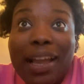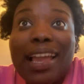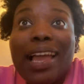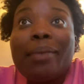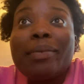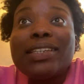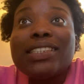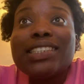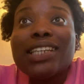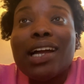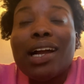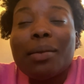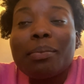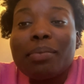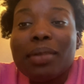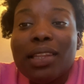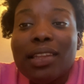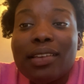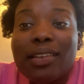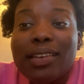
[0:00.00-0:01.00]
Emma
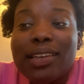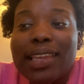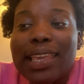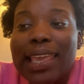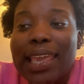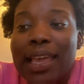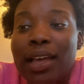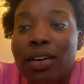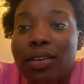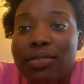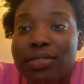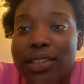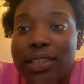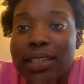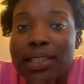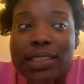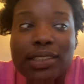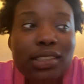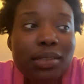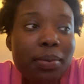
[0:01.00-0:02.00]
Chamberlain coffee
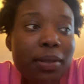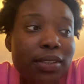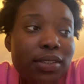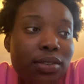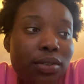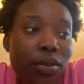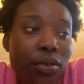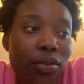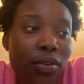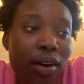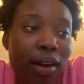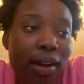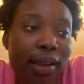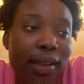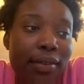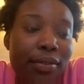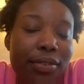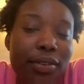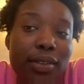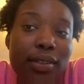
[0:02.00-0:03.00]
is supposed to
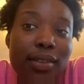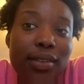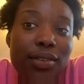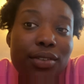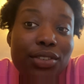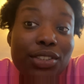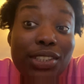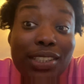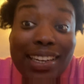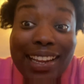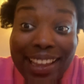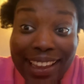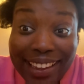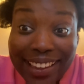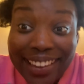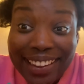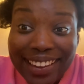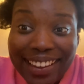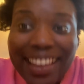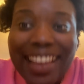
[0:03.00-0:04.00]
arrive today.
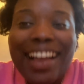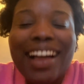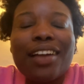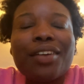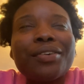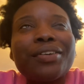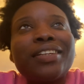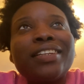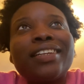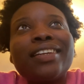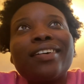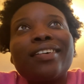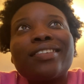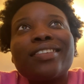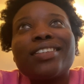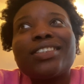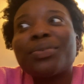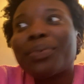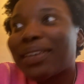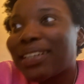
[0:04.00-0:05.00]
I ordered it on the
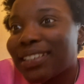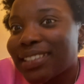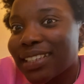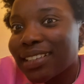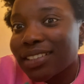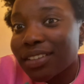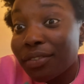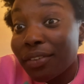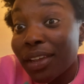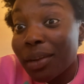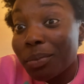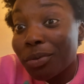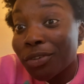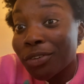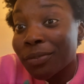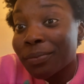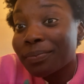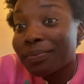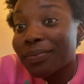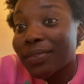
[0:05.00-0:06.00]
twenty-sixth of
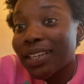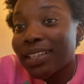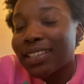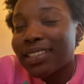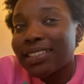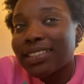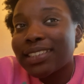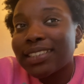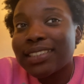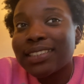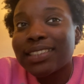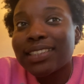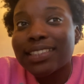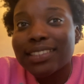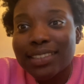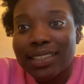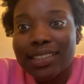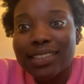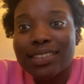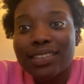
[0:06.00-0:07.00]
April, and it is the
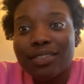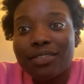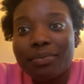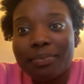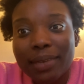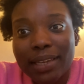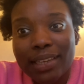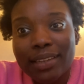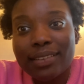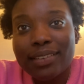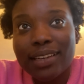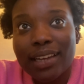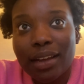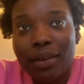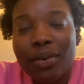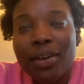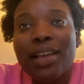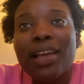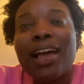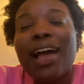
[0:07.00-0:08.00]
sixth of May now.
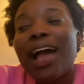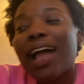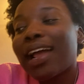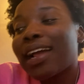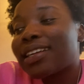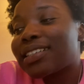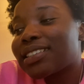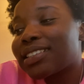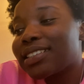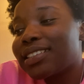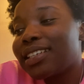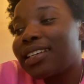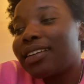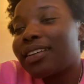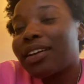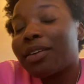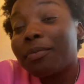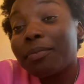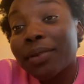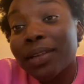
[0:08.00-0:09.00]
I actually
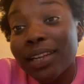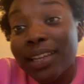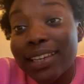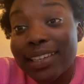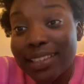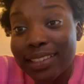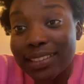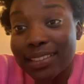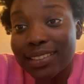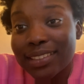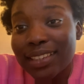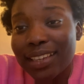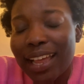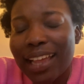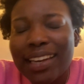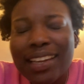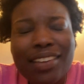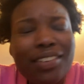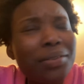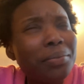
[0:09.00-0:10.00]
complained. I
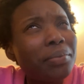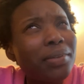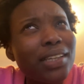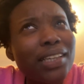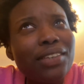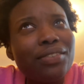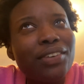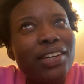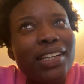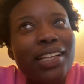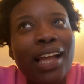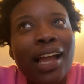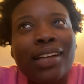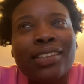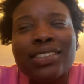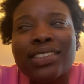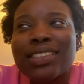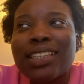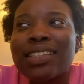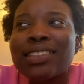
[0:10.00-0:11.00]
didn't complain, really. I was
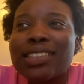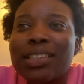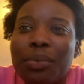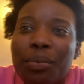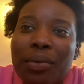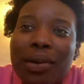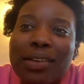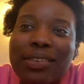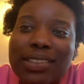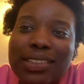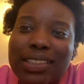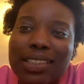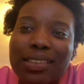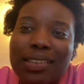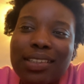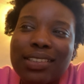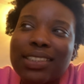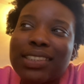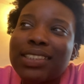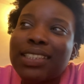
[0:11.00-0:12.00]
just asking, where is it?
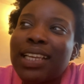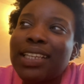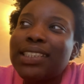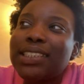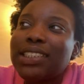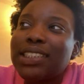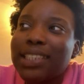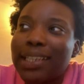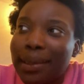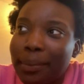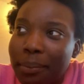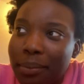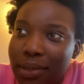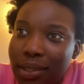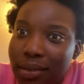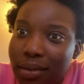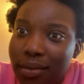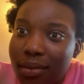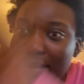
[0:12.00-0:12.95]
Because it said shipped,